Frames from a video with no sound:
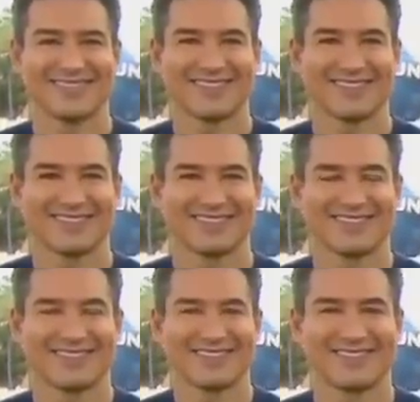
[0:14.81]

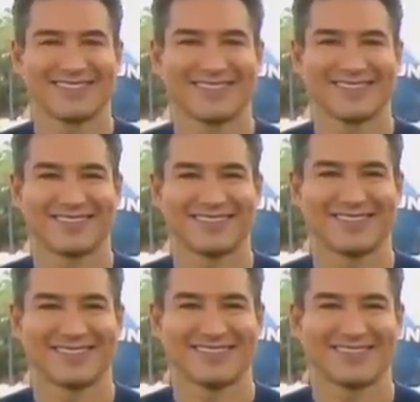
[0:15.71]

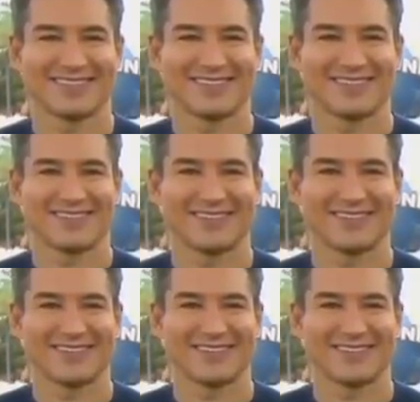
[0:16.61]

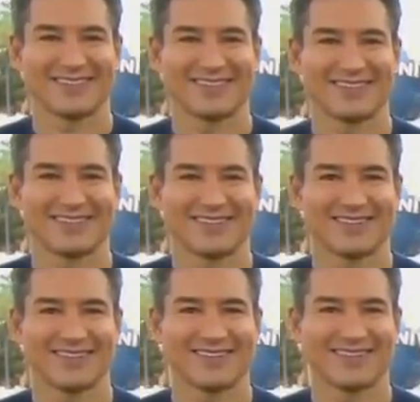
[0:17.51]

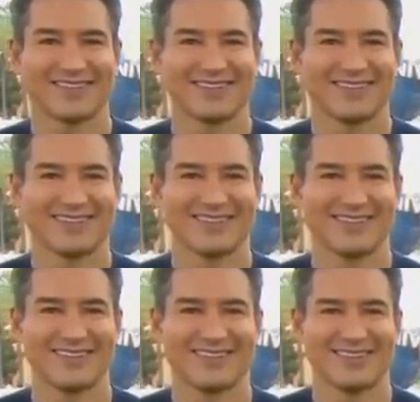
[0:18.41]

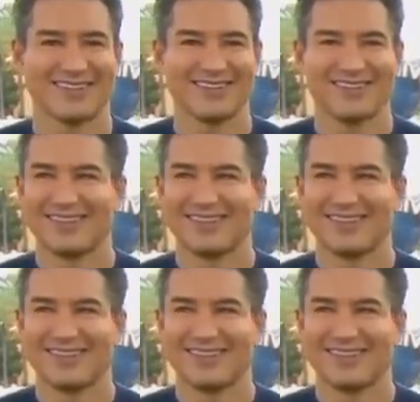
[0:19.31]
(silent)